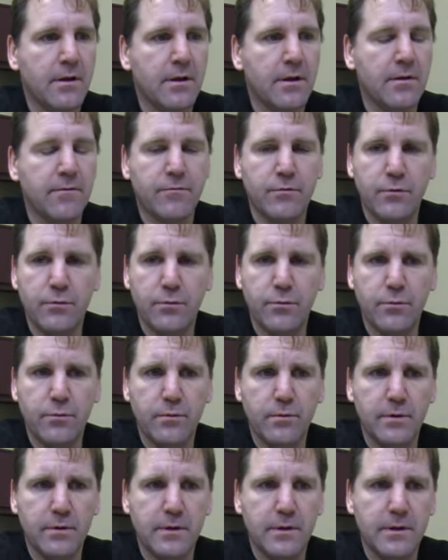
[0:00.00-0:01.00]
if
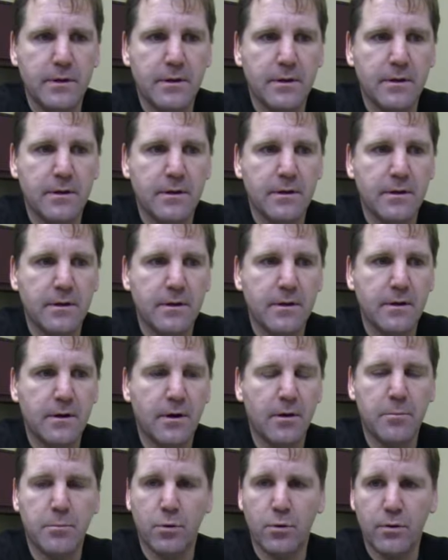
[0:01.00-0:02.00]
you
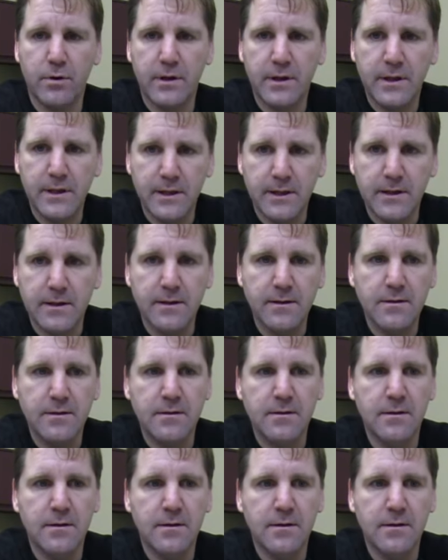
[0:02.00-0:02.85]
are born again,